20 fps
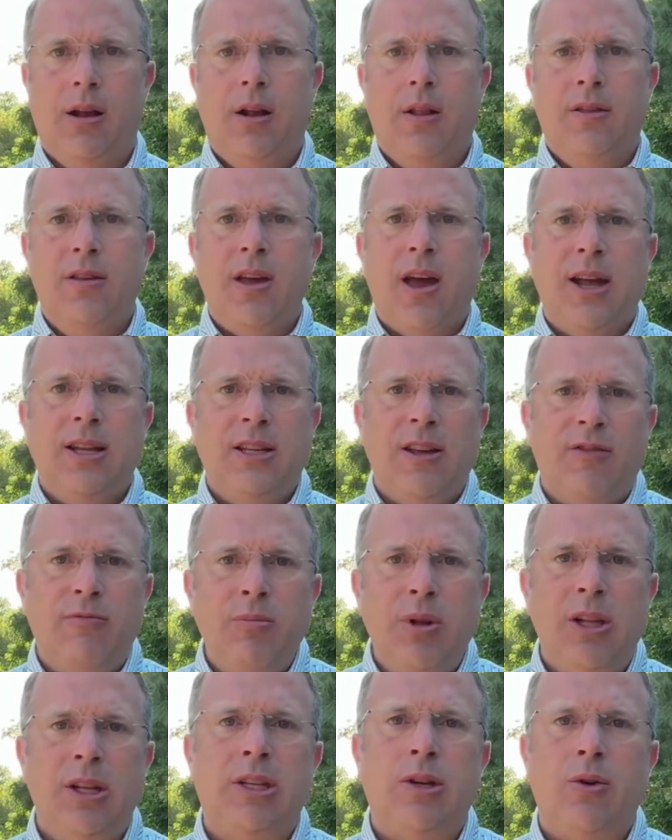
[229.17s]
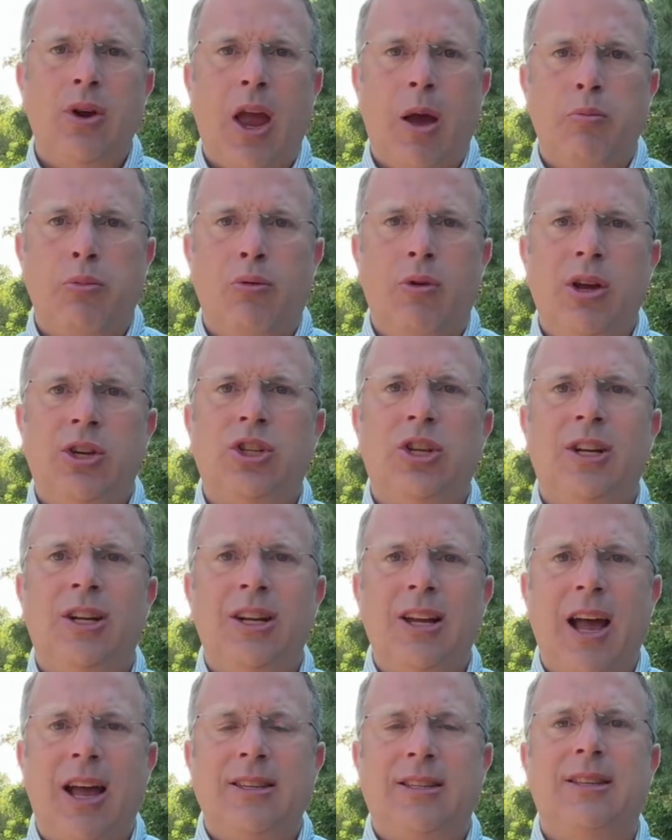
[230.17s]
The IDF military operation in
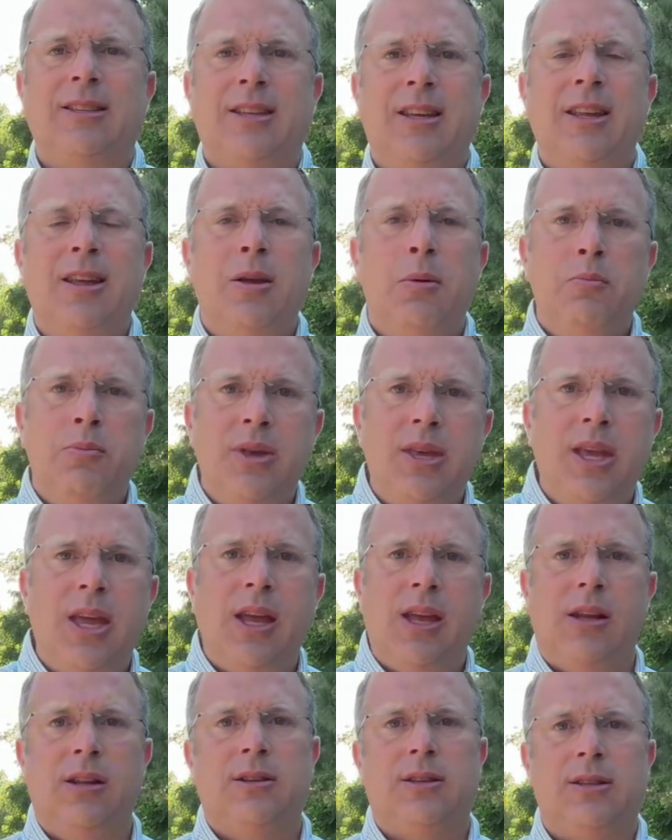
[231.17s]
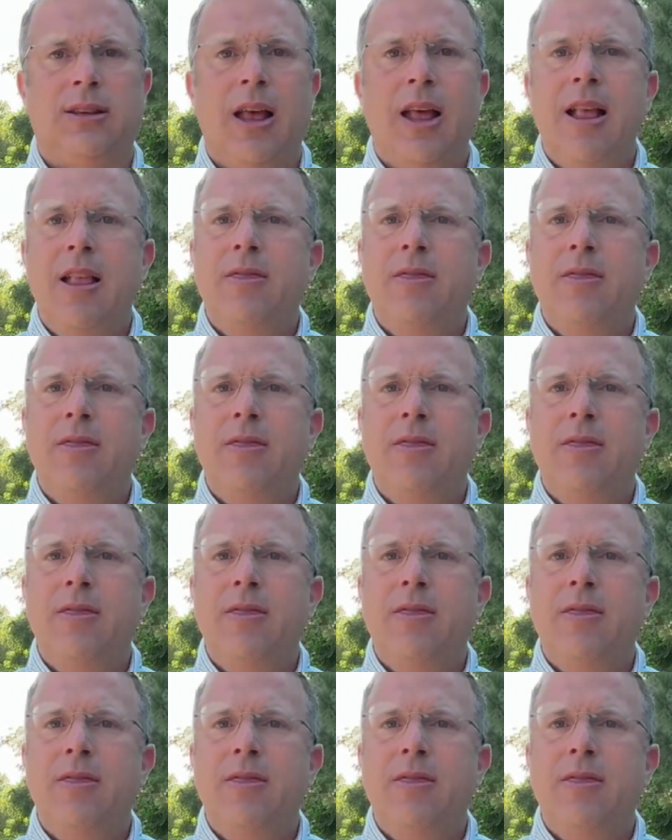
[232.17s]
Gaza City begins,